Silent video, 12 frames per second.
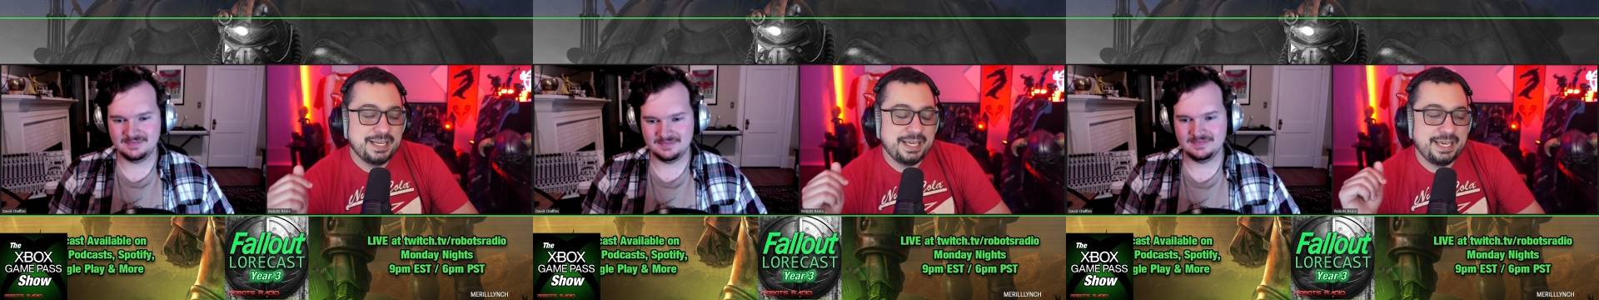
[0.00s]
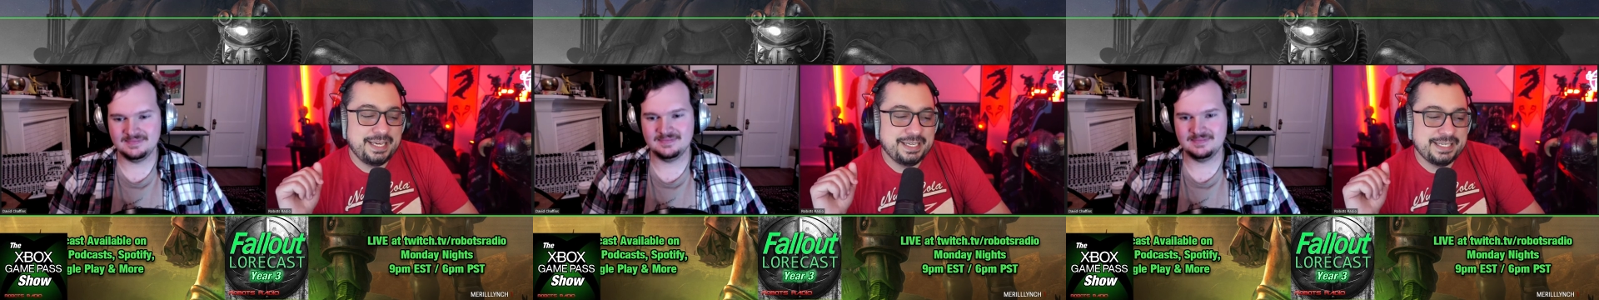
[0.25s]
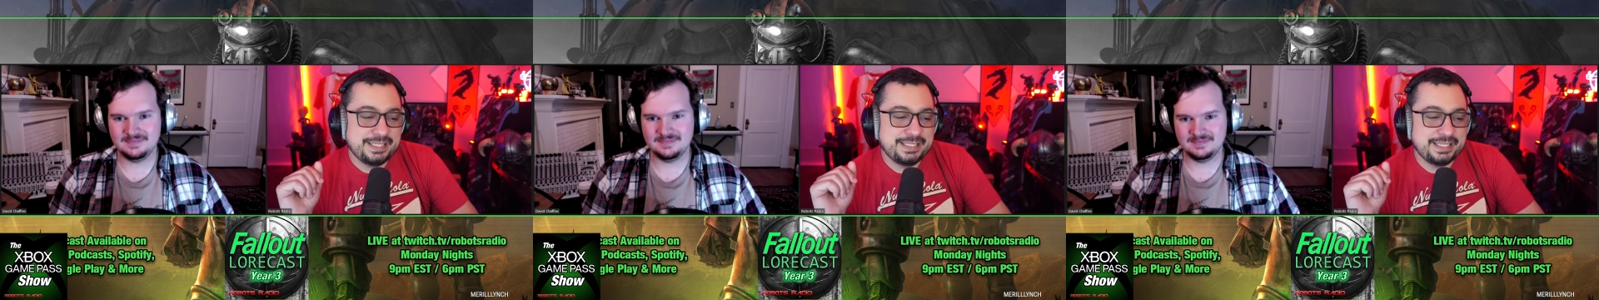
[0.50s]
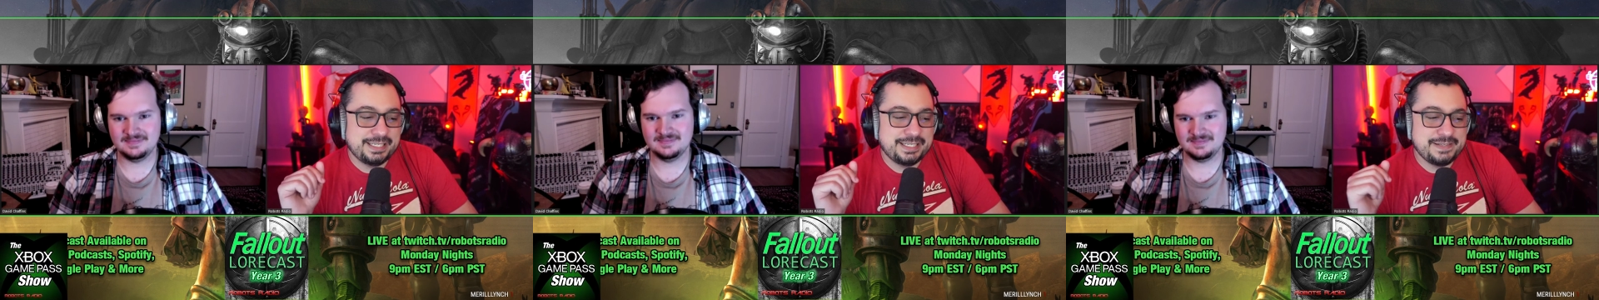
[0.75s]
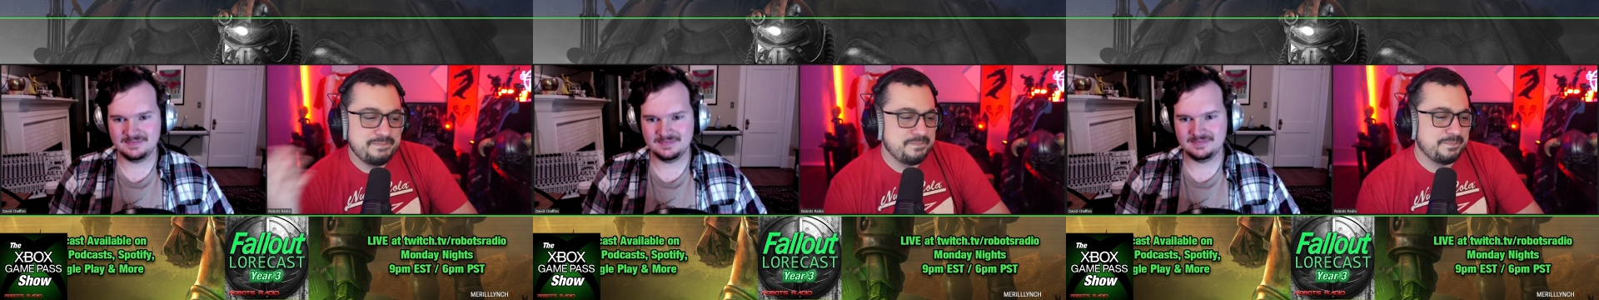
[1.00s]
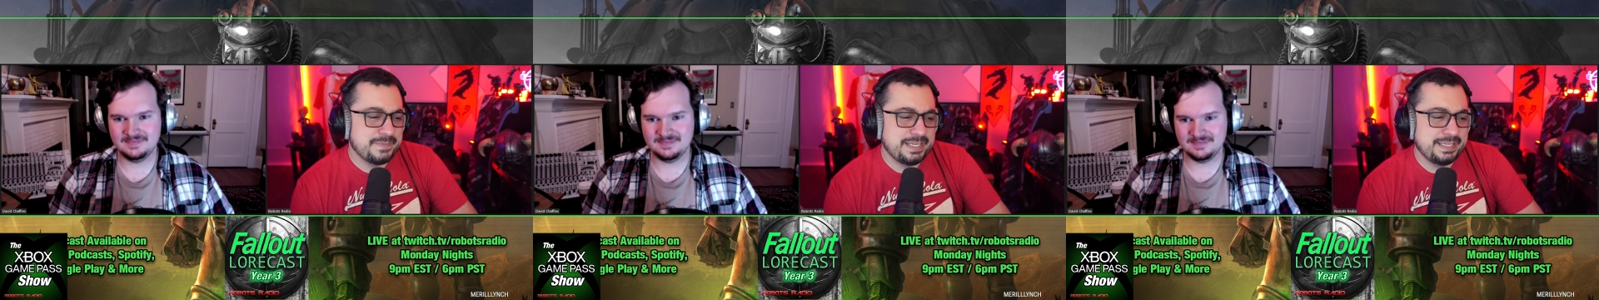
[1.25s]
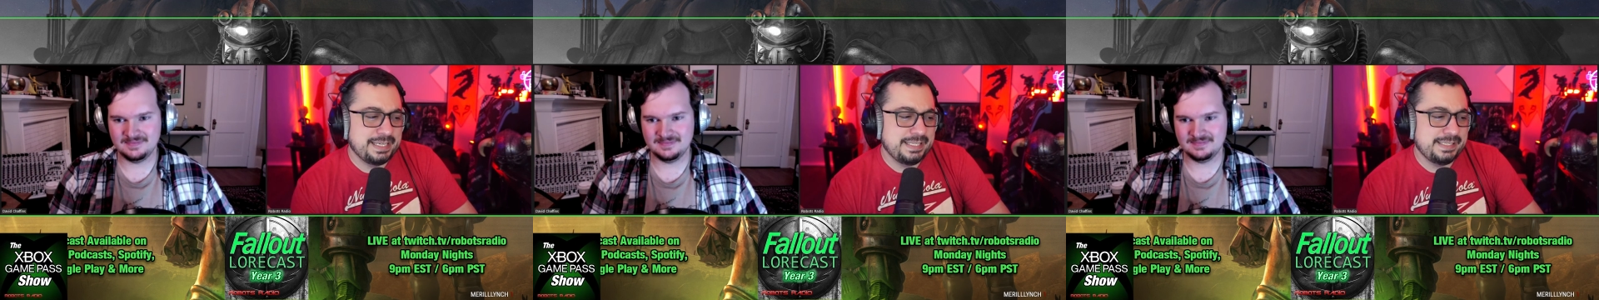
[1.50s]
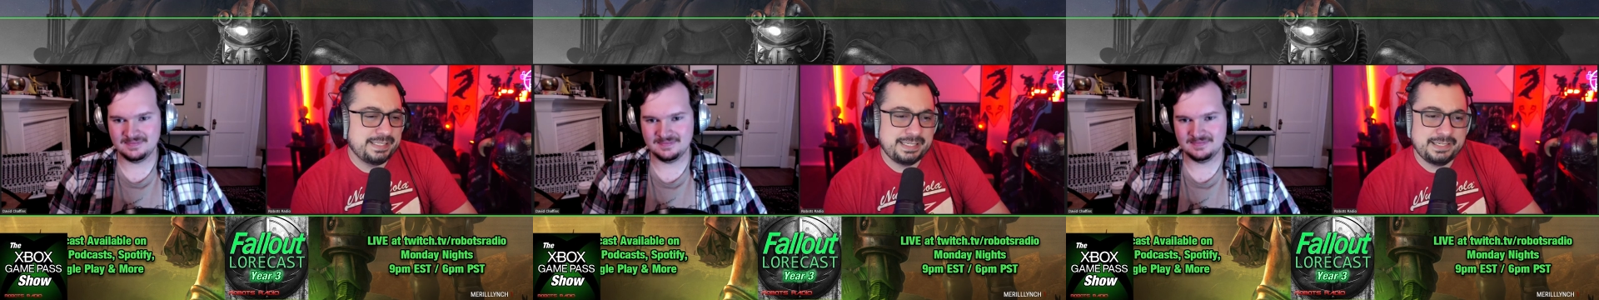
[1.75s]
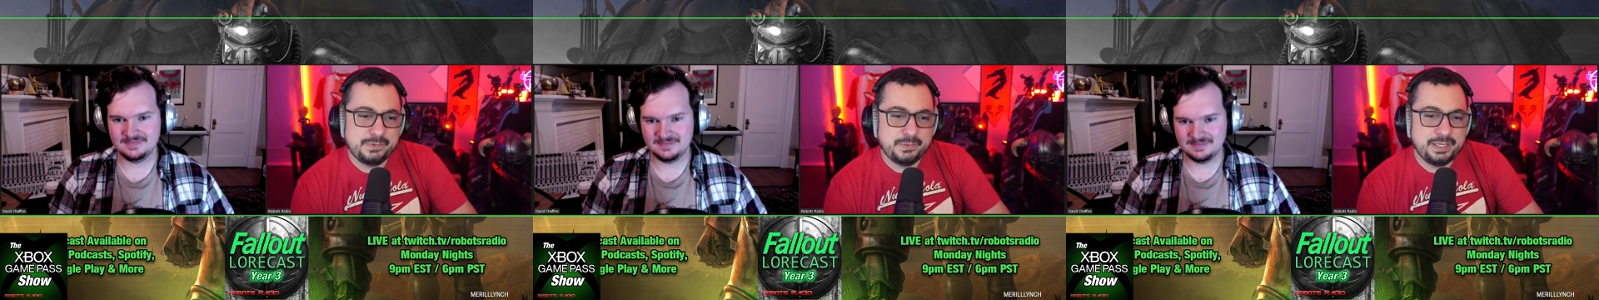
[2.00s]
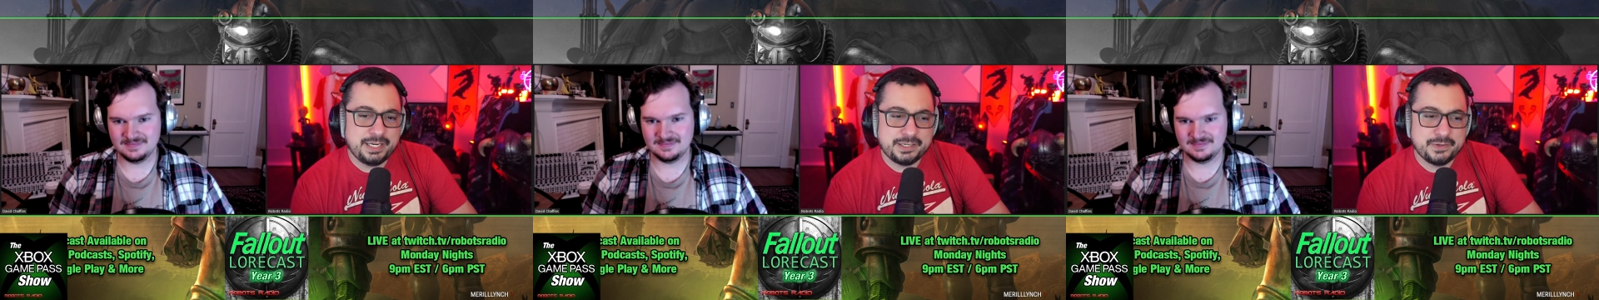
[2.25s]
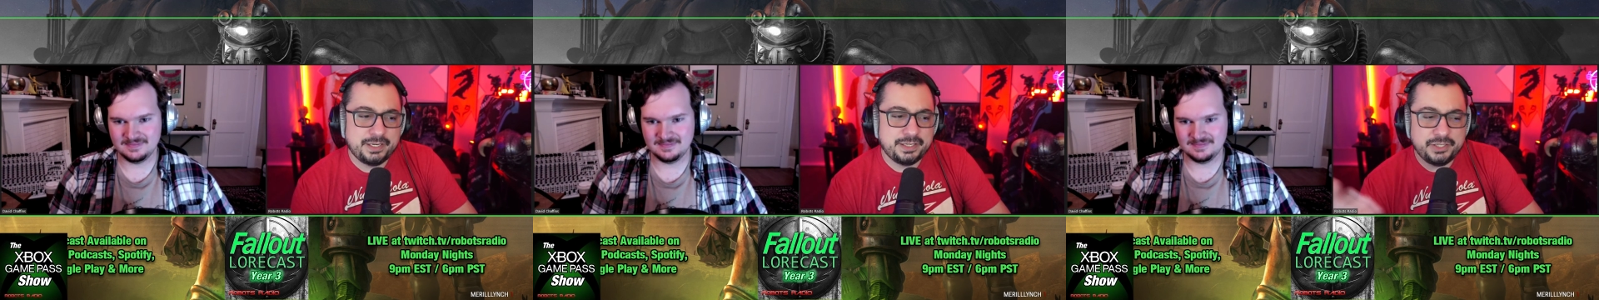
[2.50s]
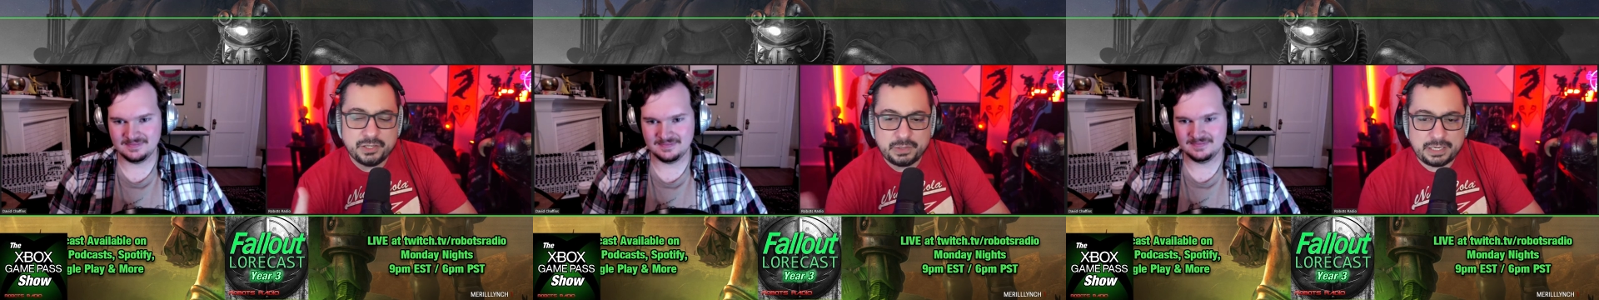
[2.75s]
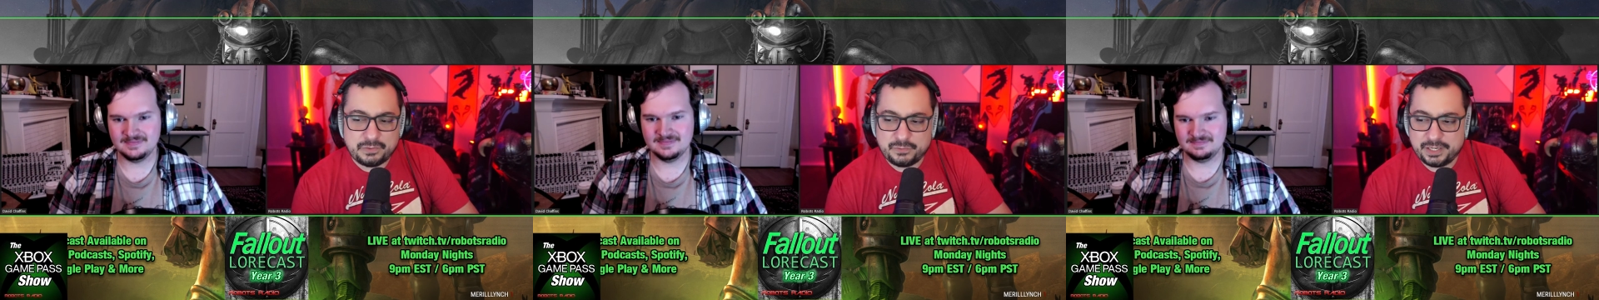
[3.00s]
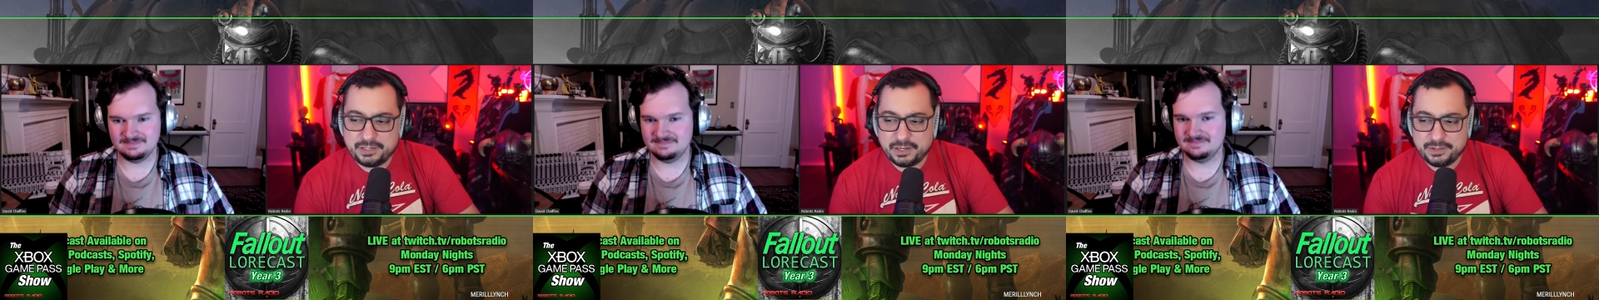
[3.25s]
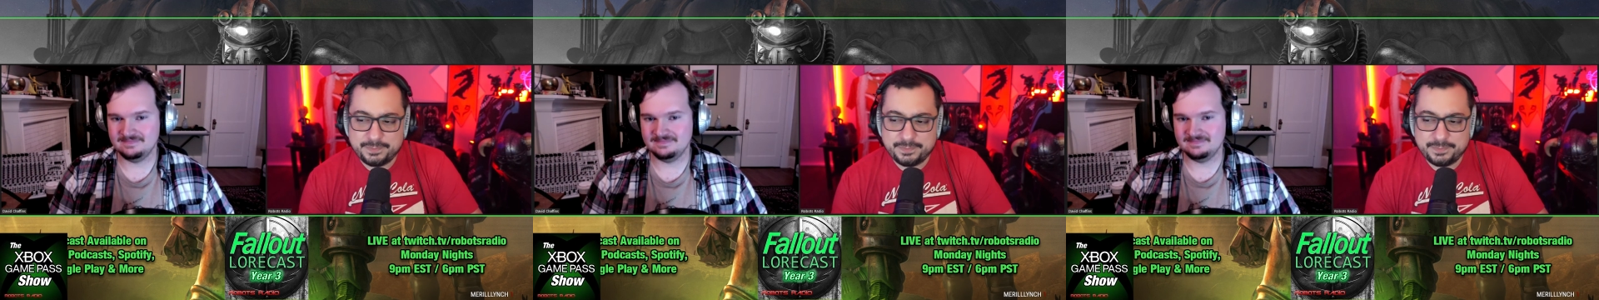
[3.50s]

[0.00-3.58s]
Speaker 1: And um, that's that's what we got going on. You know how to find all the